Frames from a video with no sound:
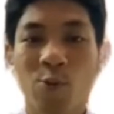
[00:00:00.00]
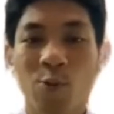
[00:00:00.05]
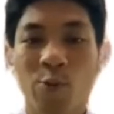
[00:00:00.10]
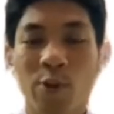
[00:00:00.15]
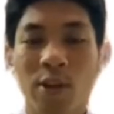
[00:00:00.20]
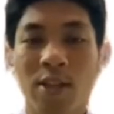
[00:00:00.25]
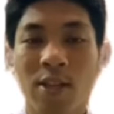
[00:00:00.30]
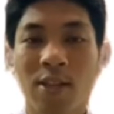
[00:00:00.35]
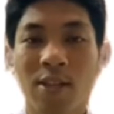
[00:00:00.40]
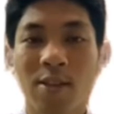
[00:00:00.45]
with
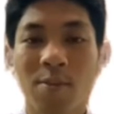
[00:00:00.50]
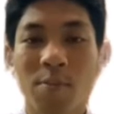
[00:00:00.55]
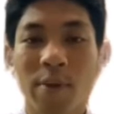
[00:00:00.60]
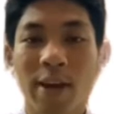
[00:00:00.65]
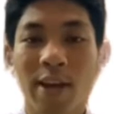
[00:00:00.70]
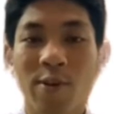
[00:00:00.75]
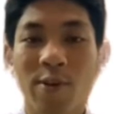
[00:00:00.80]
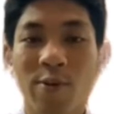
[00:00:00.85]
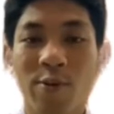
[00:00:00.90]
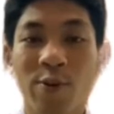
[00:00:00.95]

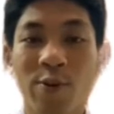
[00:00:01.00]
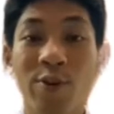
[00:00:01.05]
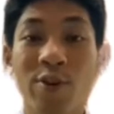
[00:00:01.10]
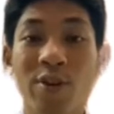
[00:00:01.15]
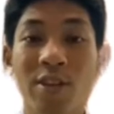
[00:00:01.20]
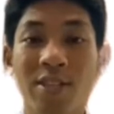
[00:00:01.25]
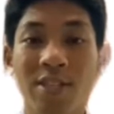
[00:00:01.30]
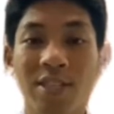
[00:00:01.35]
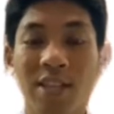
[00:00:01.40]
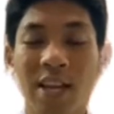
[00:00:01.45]

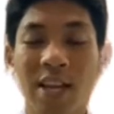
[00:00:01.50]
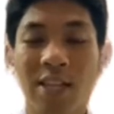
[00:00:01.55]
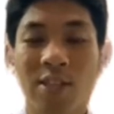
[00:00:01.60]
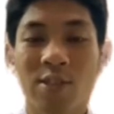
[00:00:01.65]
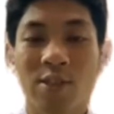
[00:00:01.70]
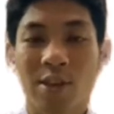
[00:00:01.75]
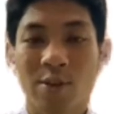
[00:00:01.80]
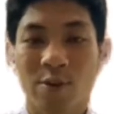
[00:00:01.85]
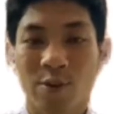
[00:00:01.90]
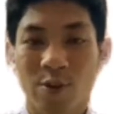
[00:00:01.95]
Microcrystalline
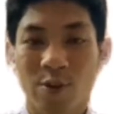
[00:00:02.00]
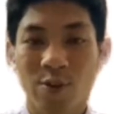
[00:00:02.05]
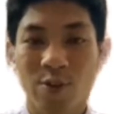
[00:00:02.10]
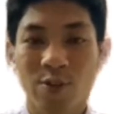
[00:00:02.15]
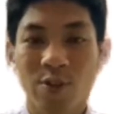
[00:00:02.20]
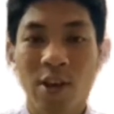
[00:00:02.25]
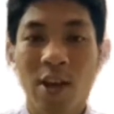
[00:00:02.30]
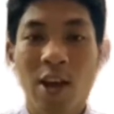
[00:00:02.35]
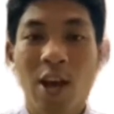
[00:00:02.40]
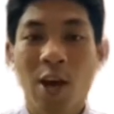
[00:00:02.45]
Cellulose
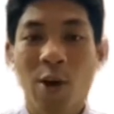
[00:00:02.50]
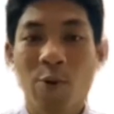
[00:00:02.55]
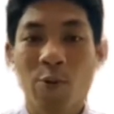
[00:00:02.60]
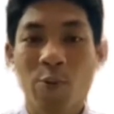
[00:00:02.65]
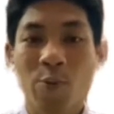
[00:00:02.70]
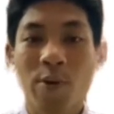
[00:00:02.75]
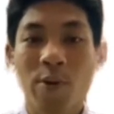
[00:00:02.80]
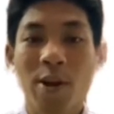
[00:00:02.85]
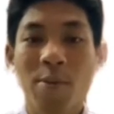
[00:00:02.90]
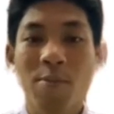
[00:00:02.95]

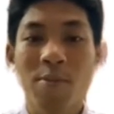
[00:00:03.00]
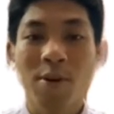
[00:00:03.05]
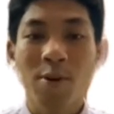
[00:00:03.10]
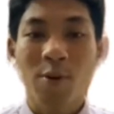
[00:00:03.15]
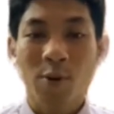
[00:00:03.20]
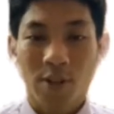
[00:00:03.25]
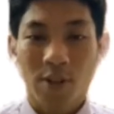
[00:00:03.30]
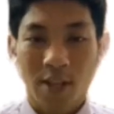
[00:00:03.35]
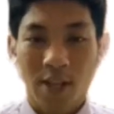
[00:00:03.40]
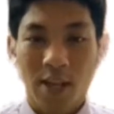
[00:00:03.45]
Primer
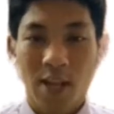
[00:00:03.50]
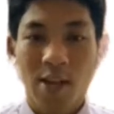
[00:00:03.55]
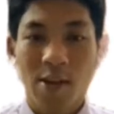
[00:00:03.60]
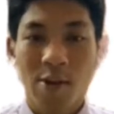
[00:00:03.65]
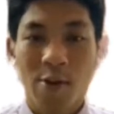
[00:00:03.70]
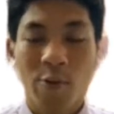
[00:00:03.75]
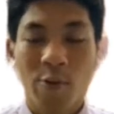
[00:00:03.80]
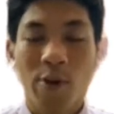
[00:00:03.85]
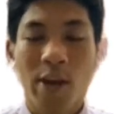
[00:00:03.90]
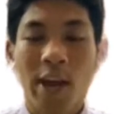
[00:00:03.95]
Coating
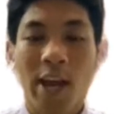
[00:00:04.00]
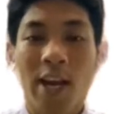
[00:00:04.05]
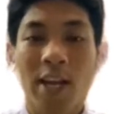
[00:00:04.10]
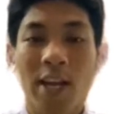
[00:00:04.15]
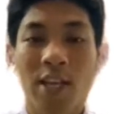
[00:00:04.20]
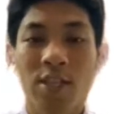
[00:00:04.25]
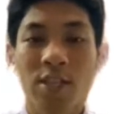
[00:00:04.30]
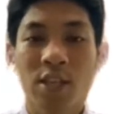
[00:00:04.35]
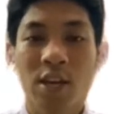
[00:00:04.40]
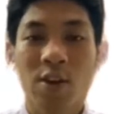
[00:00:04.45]
with
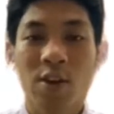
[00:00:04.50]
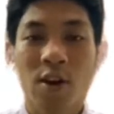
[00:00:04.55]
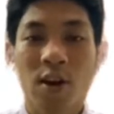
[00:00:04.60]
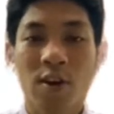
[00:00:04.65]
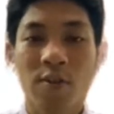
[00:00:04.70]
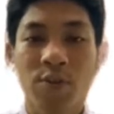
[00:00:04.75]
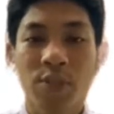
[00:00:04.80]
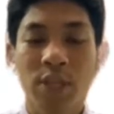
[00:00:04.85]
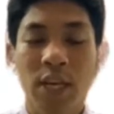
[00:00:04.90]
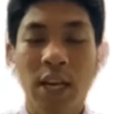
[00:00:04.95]
addition of
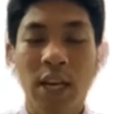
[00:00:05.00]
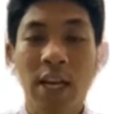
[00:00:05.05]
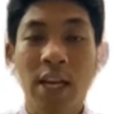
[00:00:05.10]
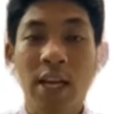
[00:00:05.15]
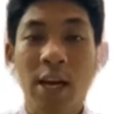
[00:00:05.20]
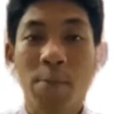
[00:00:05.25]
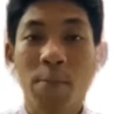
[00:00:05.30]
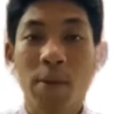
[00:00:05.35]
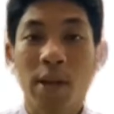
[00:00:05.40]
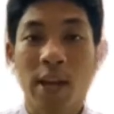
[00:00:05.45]
Silane
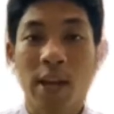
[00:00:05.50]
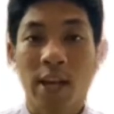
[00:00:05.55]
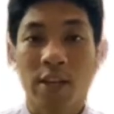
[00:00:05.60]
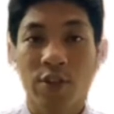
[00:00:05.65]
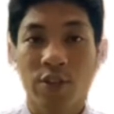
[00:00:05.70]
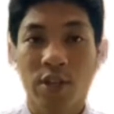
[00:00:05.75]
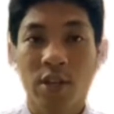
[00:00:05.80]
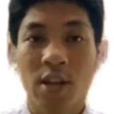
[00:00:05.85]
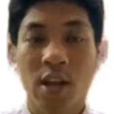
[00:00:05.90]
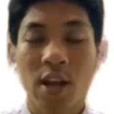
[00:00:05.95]
coupling
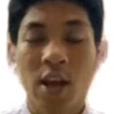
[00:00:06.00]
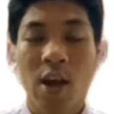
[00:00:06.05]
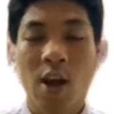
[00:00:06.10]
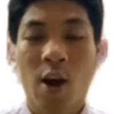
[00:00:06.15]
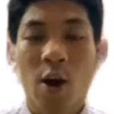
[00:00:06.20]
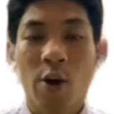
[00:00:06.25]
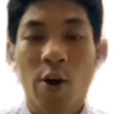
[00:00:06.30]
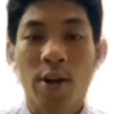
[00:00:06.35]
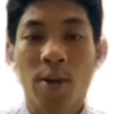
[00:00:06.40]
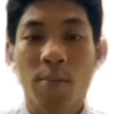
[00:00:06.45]
agent
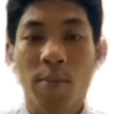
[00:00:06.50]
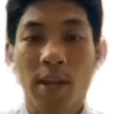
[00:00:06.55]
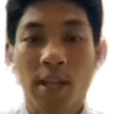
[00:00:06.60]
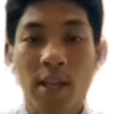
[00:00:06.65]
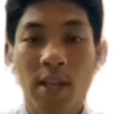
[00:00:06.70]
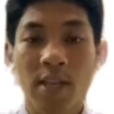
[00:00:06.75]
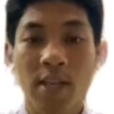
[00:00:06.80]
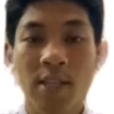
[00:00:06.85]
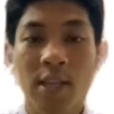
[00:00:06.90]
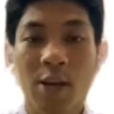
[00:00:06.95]
on
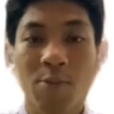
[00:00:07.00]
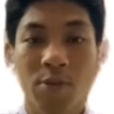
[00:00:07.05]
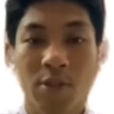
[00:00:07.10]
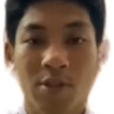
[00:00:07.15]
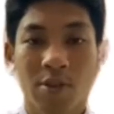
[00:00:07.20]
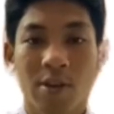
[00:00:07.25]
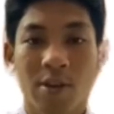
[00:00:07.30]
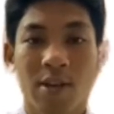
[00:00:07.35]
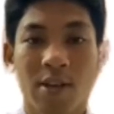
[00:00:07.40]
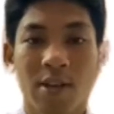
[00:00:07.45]
metal
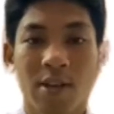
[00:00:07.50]
substrate.